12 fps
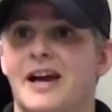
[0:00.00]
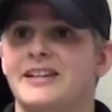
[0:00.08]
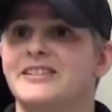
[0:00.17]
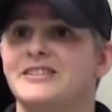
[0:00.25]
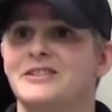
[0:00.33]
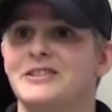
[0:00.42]

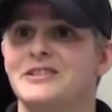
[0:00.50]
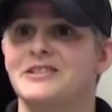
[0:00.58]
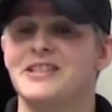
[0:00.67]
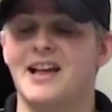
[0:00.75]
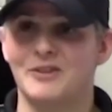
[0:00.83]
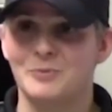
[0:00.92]
I did the
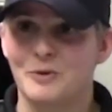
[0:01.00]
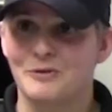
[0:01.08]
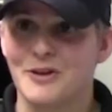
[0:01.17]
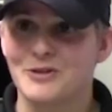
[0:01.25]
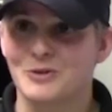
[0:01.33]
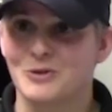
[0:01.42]
Solid
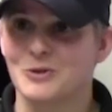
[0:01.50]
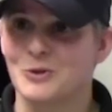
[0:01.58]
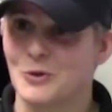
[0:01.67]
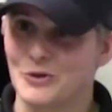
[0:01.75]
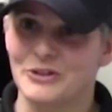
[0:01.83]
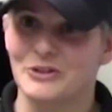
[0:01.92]
Professor
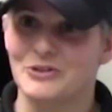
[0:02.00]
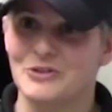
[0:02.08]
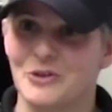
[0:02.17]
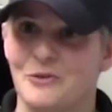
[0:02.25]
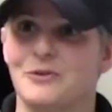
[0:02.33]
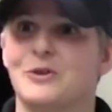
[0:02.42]

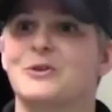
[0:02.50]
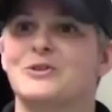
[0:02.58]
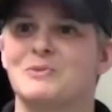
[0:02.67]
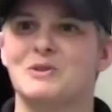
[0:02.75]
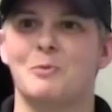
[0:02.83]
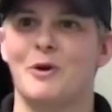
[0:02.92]
tutorials over
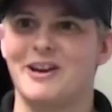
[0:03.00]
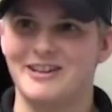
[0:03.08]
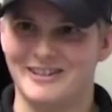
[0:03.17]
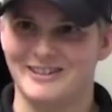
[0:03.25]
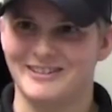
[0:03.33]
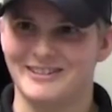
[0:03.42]
Christmas
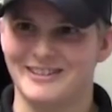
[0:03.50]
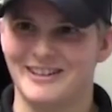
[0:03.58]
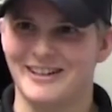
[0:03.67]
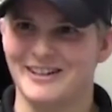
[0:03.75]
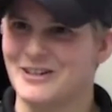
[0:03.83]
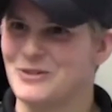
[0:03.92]
break
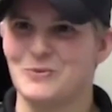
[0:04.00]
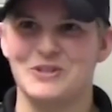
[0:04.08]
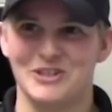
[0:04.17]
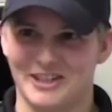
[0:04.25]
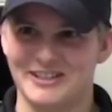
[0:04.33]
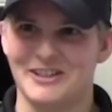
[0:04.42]
because we
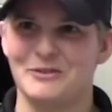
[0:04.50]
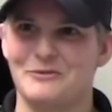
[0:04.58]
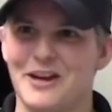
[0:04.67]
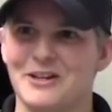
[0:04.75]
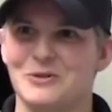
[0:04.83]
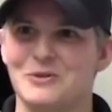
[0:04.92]
shut down the
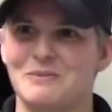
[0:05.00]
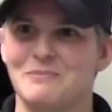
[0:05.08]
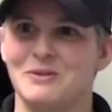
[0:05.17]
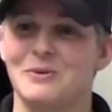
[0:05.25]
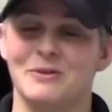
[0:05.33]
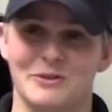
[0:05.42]
factory
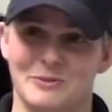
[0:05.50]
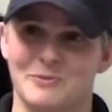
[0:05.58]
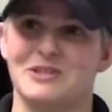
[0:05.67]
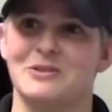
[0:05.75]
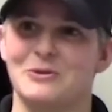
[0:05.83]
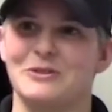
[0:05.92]
between
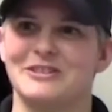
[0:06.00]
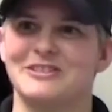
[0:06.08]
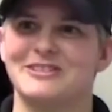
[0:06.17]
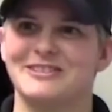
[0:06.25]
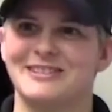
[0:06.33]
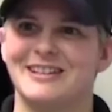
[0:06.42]
Christmas and New
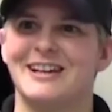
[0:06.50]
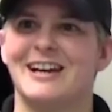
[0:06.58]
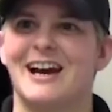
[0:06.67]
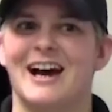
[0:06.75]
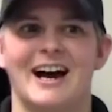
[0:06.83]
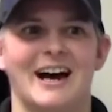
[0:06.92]
Year's.
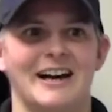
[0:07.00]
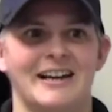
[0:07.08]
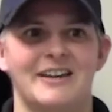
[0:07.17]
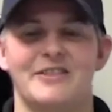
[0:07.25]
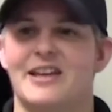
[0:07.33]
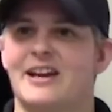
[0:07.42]

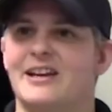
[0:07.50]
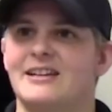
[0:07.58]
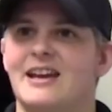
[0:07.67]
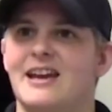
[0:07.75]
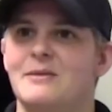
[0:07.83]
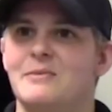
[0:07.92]
And then
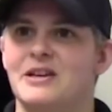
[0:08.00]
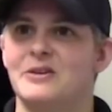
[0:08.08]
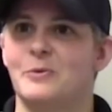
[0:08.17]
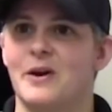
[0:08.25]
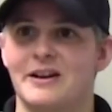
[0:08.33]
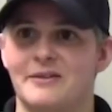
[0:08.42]
I came
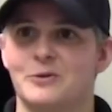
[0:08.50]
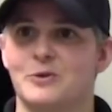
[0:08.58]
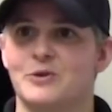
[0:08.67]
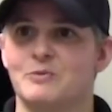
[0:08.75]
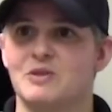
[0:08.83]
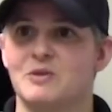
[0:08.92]
in right after
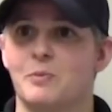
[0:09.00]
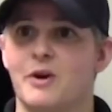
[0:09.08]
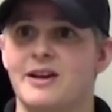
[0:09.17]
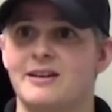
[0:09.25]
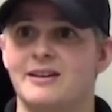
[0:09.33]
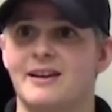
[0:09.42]
Christmas
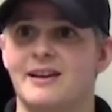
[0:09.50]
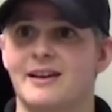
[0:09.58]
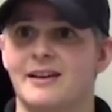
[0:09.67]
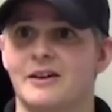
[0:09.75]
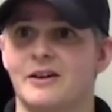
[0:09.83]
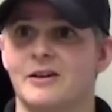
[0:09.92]
break,
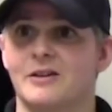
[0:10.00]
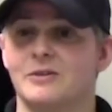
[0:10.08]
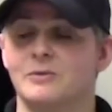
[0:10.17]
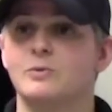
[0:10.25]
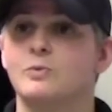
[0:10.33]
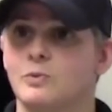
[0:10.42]
and
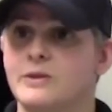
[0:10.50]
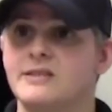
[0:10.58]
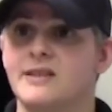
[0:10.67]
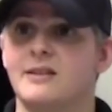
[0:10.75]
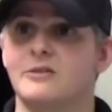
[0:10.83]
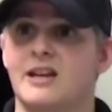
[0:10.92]
our
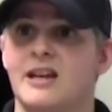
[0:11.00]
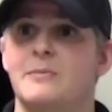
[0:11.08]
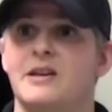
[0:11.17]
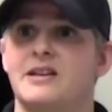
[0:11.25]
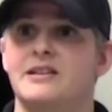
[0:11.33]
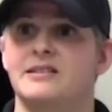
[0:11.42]
reseller
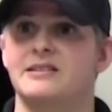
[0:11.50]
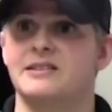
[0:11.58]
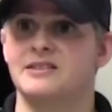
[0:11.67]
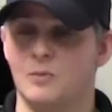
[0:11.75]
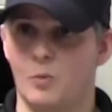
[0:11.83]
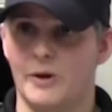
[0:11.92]
came in and
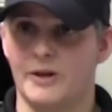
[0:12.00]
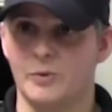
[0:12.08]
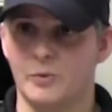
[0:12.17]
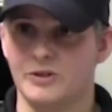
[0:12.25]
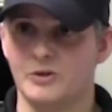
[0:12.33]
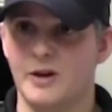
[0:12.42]
did some
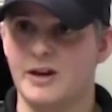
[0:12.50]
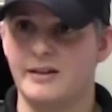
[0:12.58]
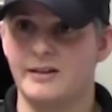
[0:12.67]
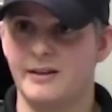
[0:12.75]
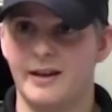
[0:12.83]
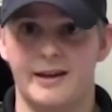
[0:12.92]
one-on-one
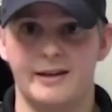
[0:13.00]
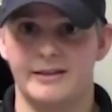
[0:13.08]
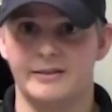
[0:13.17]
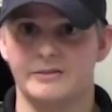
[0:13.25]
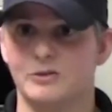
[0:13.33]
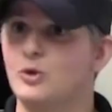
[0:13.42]
training. And
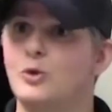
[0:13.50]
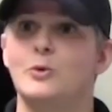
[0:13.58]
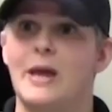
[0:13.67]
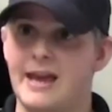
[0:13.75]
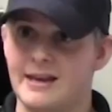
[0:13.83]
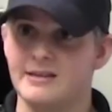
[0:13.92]
in 2
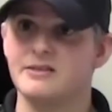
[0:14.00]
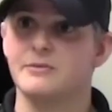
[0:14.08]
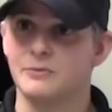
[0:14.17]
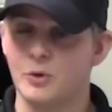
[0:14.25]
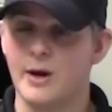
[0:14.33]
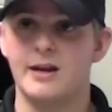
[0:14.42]
days
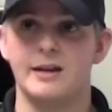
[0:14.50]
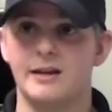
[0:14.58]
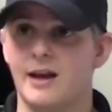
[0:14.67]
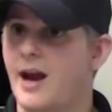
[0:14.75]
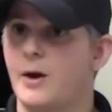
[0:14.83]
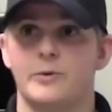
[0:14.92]
of
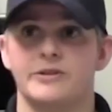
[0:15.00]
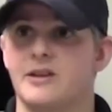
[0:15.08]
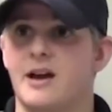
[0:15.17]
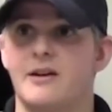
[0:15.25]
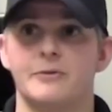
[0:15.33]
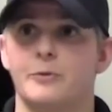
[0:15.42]
training, I was
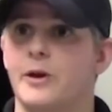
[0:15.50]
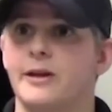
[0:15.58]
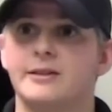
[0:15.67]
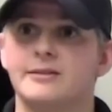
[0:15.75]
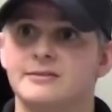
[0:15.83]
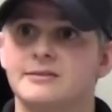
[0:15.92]
up and
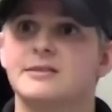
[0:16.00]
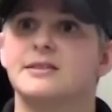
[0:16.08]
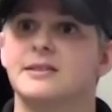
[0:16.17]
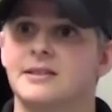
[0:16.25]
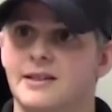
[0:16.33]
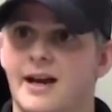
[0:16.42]
running.
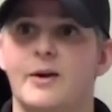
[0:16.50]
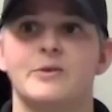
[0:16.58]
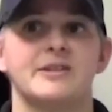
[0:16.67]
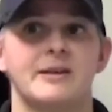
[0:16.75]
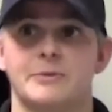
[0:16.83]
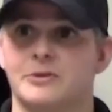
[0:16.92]
I
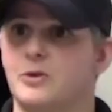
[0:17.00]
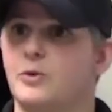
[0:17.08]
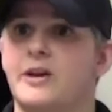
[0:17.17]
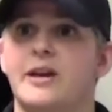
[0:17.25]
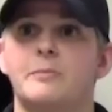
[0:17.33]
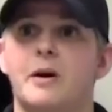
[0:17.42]
was able to
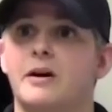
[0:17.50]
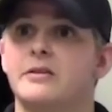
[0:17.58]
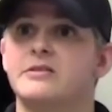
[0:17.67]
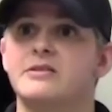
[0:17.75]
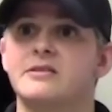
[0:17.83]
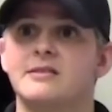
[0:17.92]
create
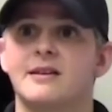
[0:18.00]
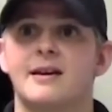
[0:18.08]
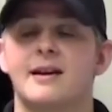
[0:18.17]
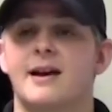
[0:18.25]
parts.